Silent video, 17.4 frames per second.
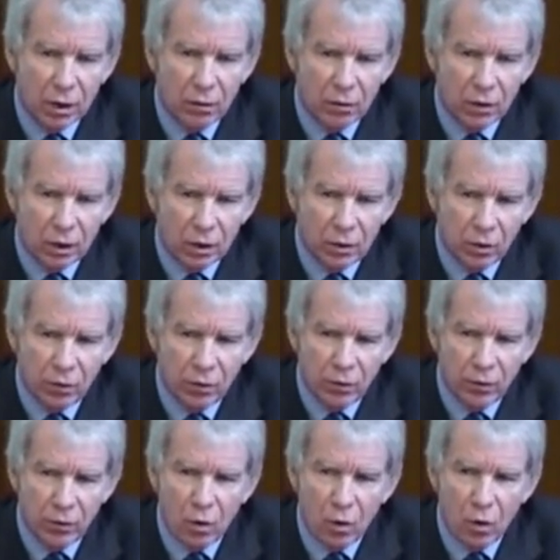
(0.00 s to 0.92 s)
which will
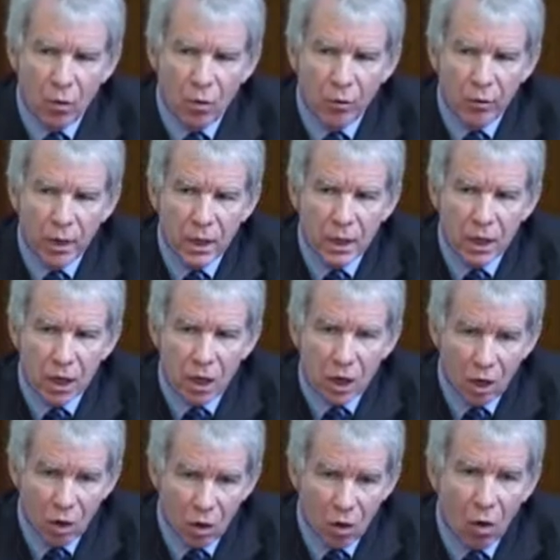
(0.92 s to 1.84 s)
form the
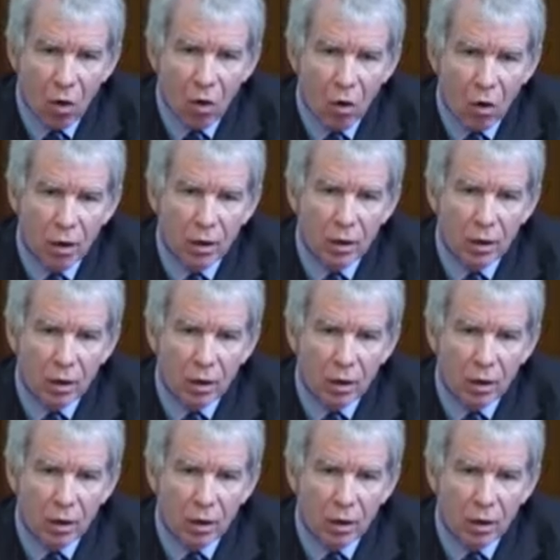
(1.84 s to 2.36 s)
core